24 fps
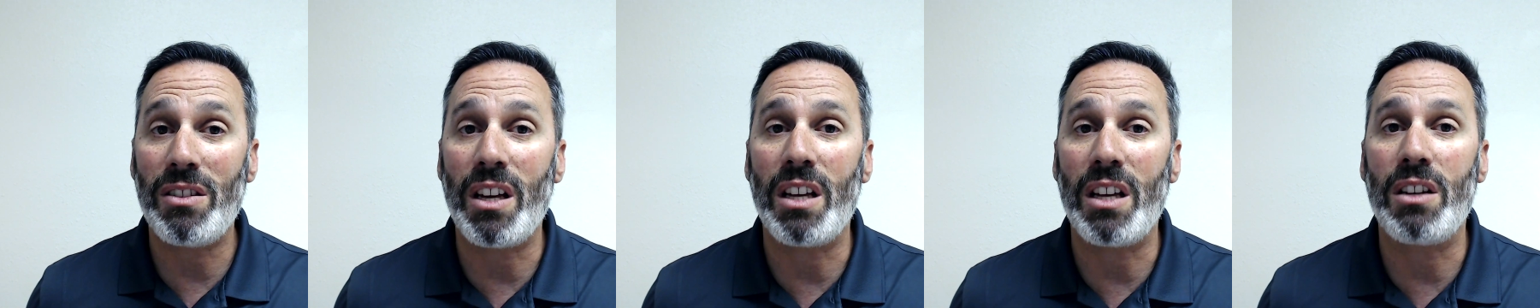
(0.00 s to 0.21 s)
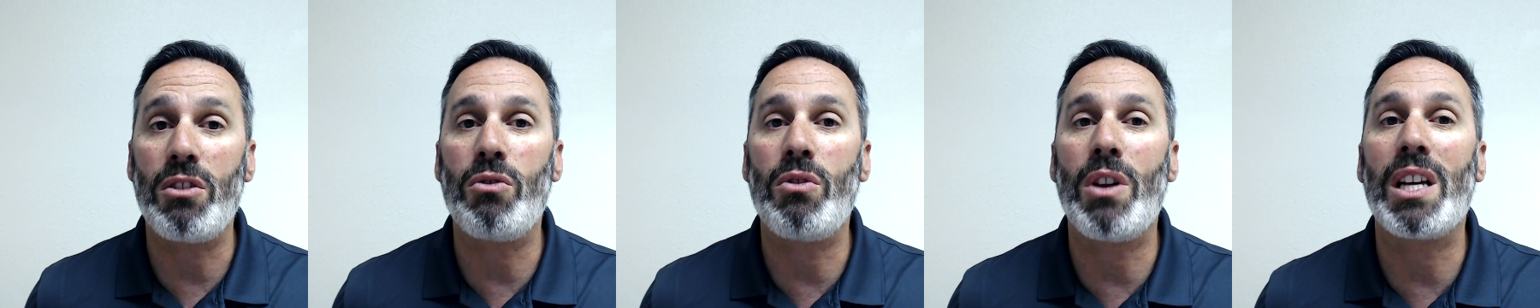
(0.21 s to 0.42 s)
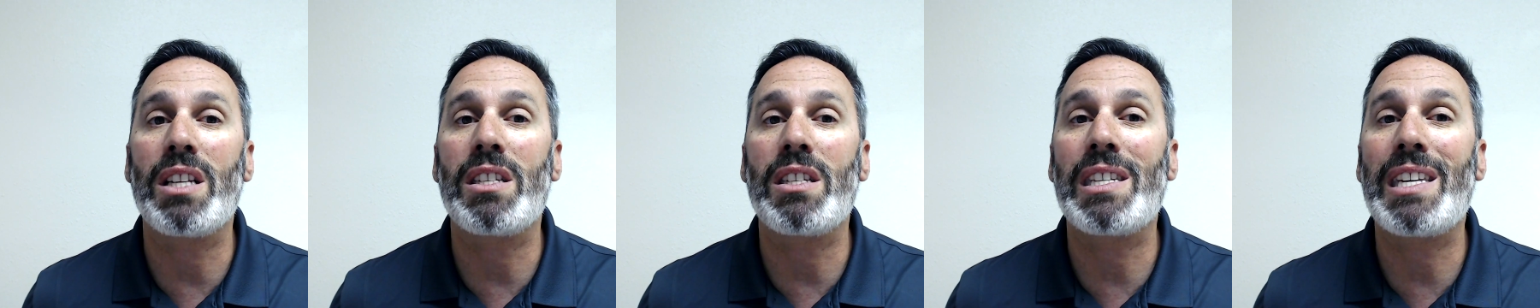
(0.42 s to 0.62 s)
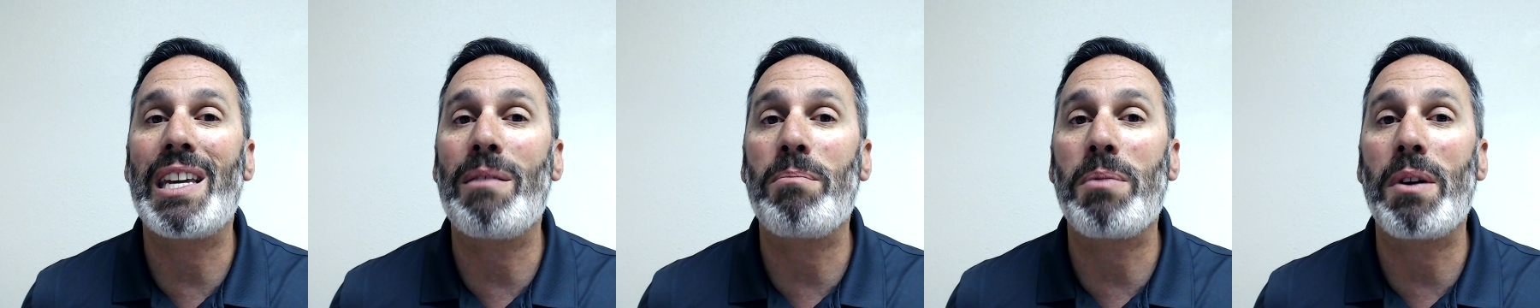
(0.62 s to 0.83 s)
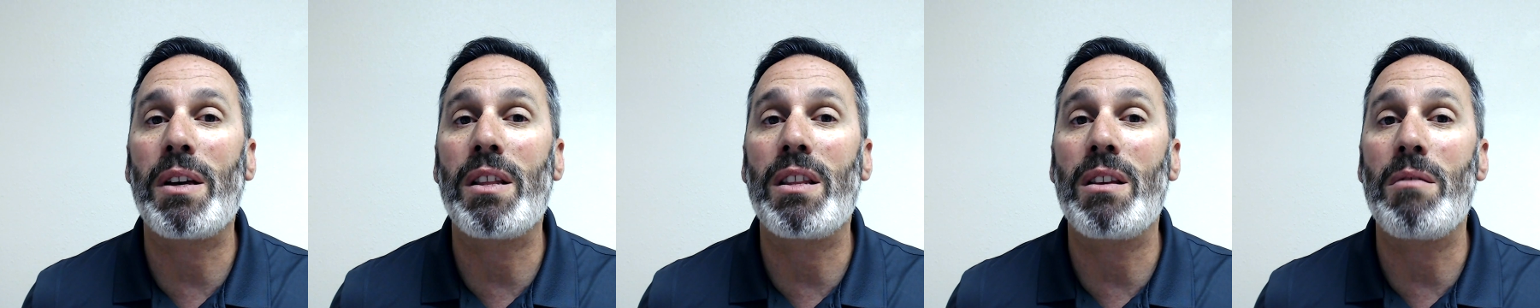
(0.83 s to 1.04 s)
and do not skimp
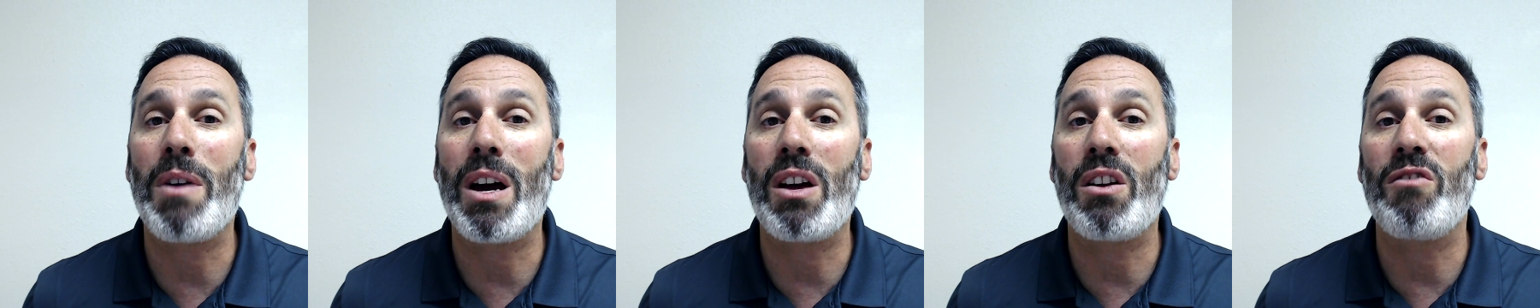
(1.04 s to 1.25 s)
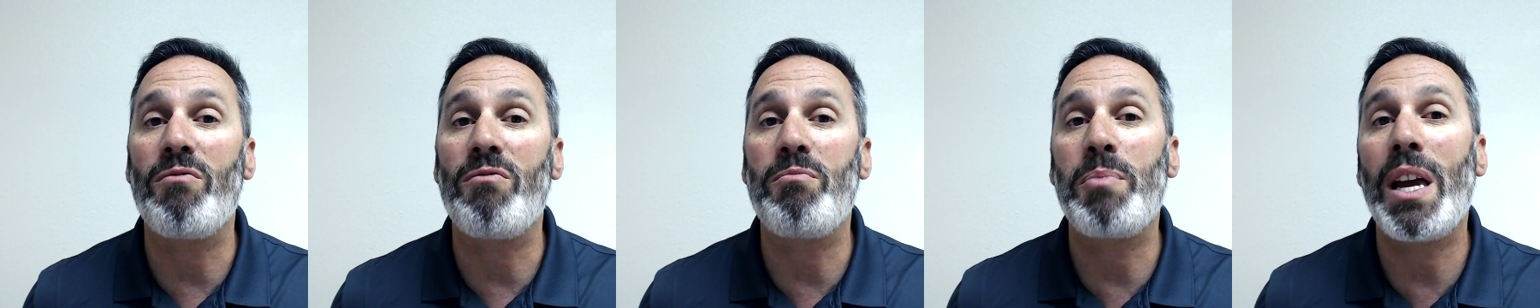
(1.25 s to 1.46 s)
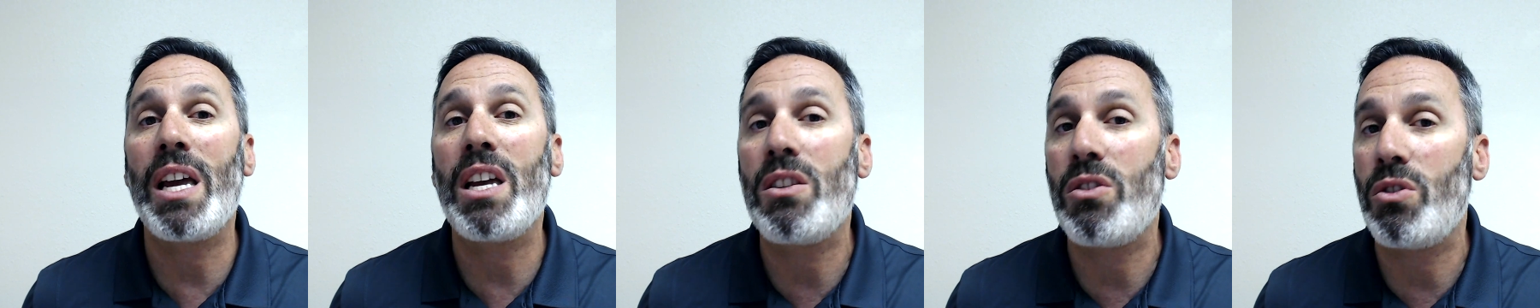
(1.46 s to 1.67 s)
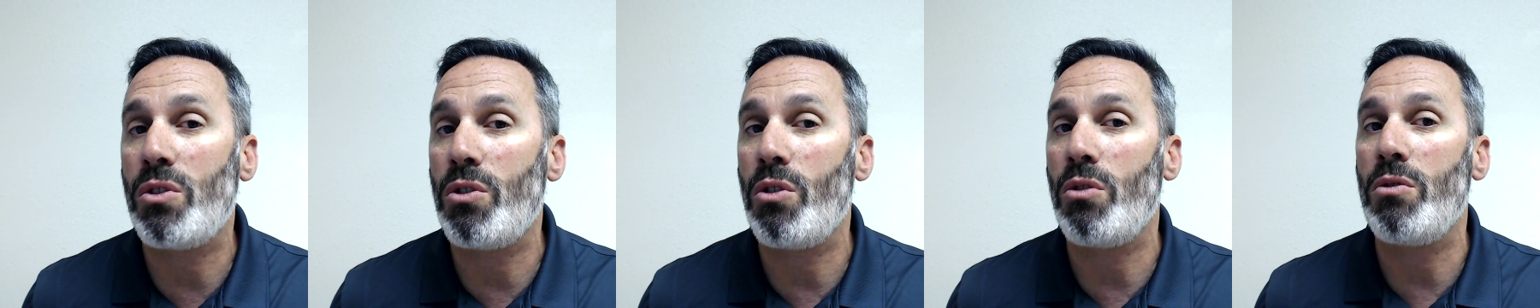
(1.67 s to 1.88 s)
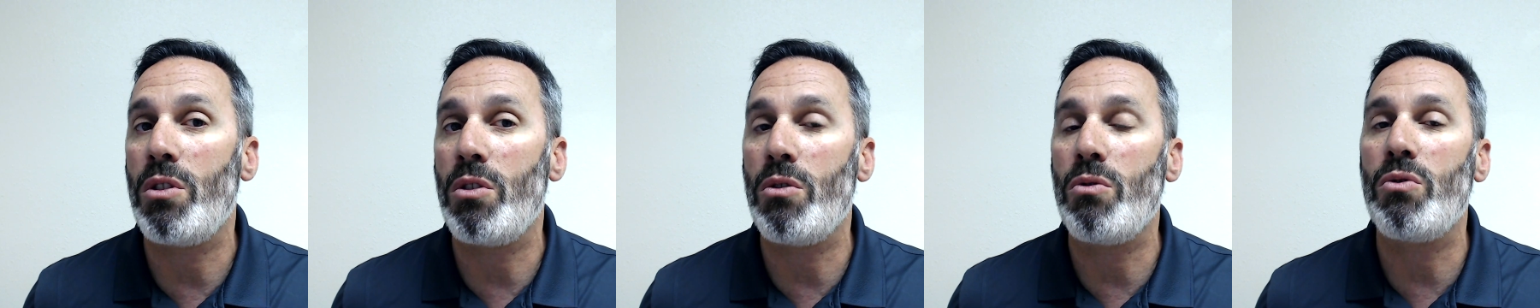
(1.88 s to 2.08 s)
on the amount of paste you
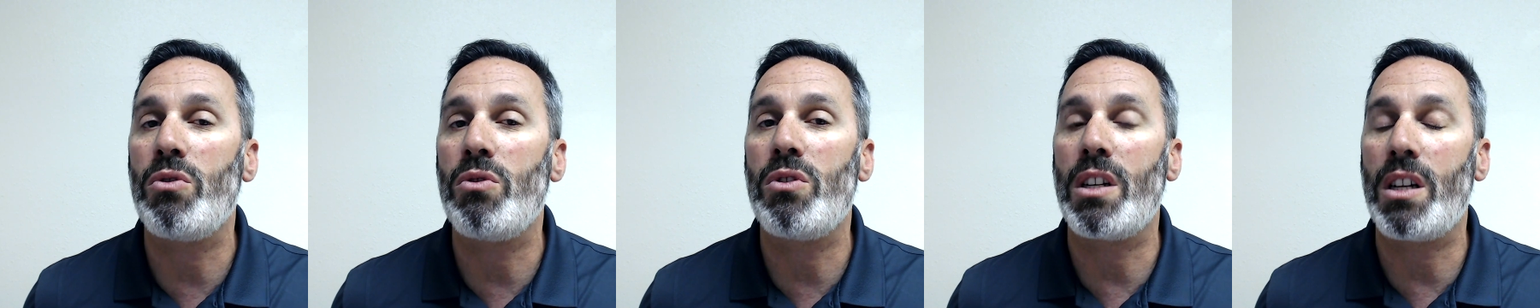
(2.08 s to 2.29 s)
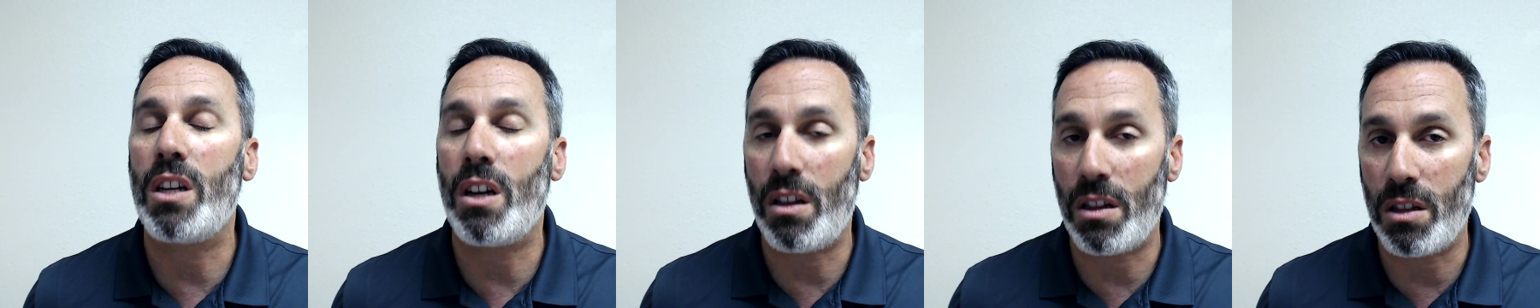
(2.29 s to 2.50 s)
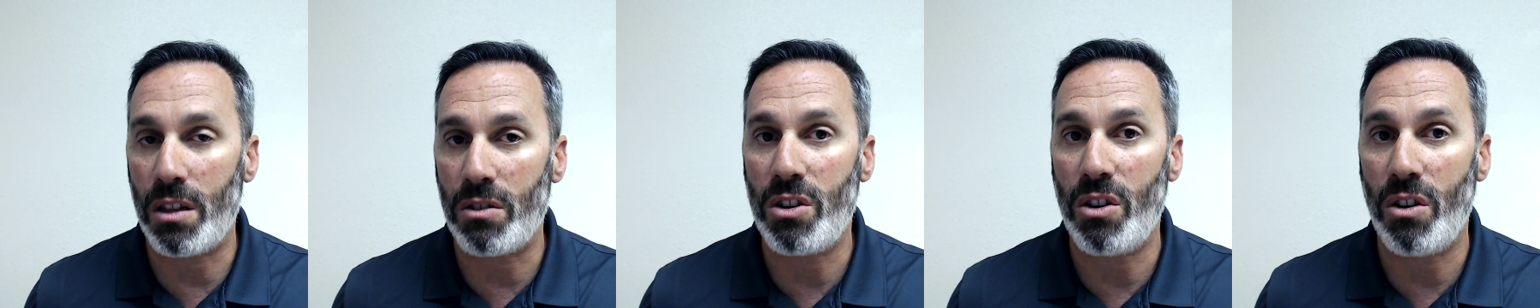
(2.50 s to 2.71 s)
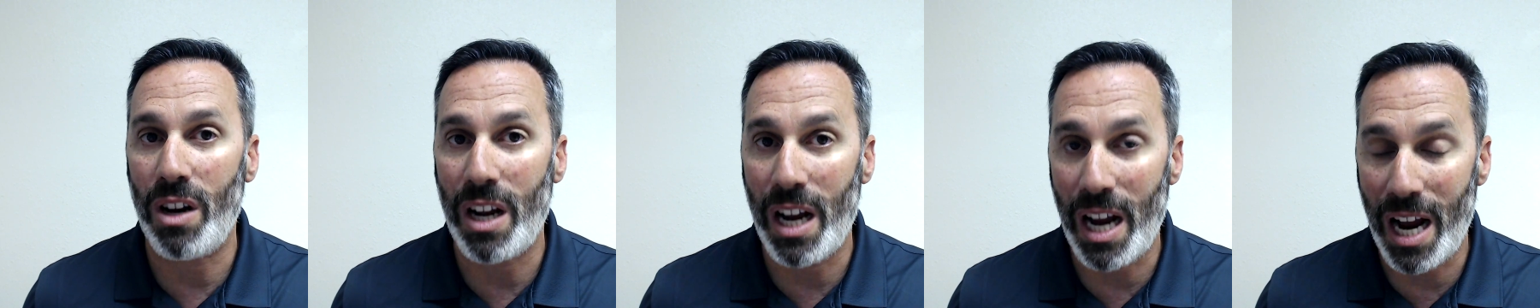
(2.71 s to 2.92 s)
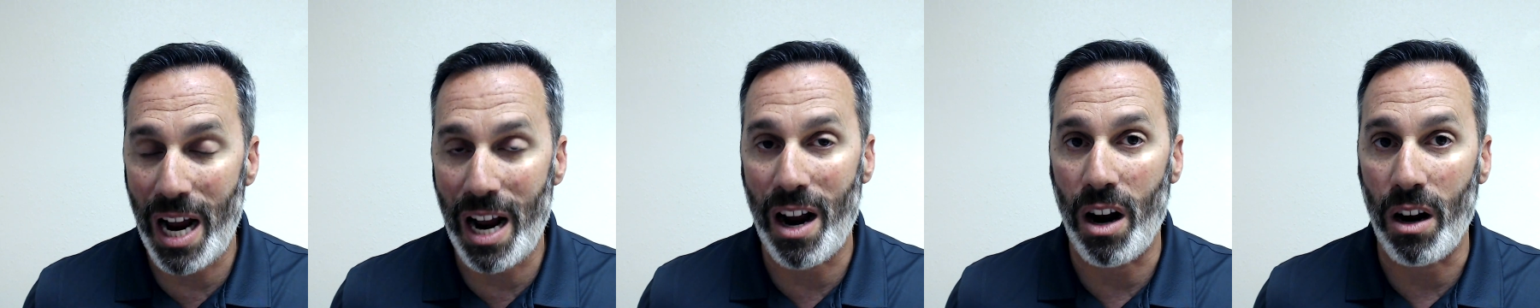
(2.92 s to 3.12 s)
use to color your
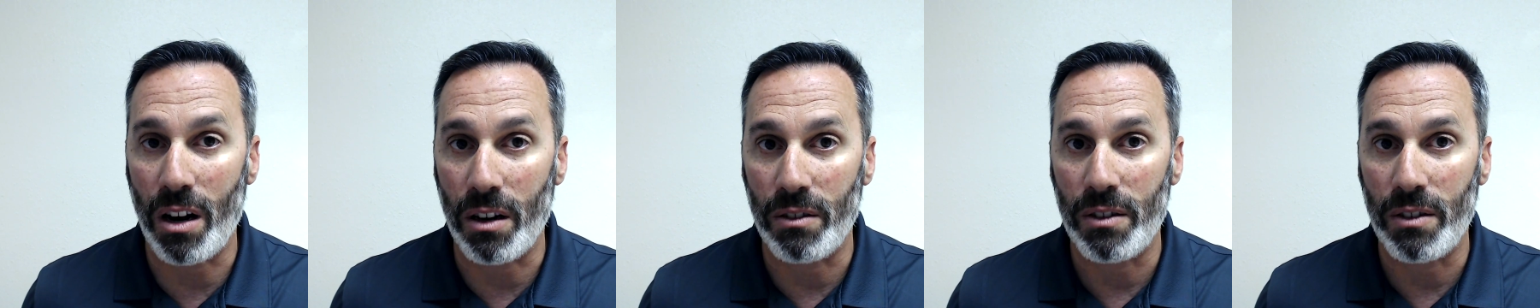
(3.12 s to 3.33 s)
hair.